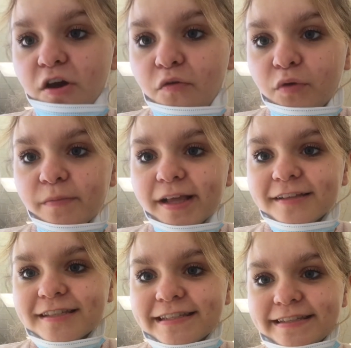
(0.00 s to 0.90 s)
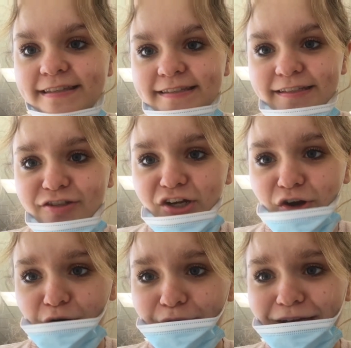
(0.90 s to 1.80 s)
one of my classes is in the sixth grade
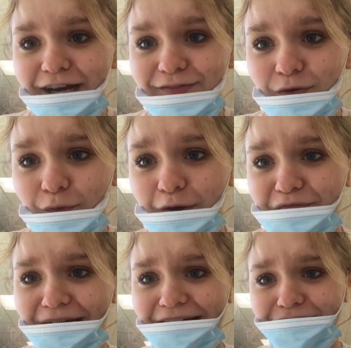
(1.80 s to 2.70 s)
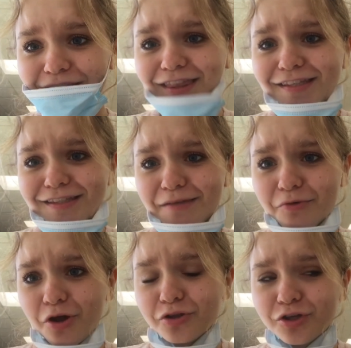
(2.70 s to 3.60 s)
hallway and I have to walk my hair like this and they were
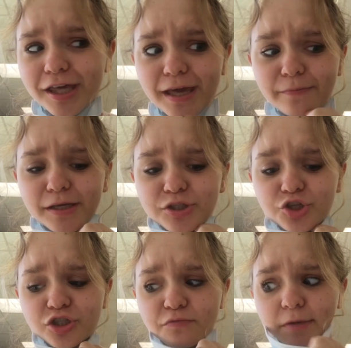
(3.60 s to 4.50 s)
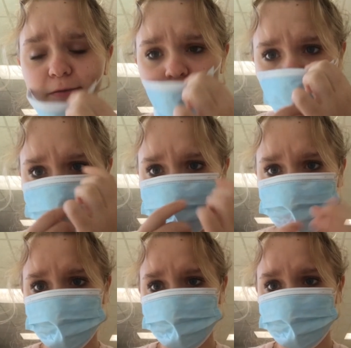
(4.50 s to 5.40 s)
all looking at me and judging me.
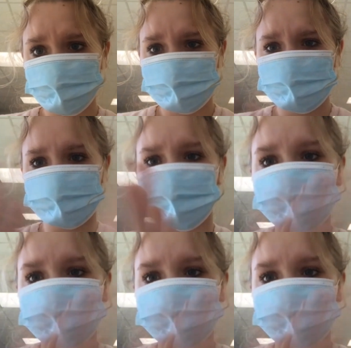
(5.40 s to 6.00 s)
Gosh,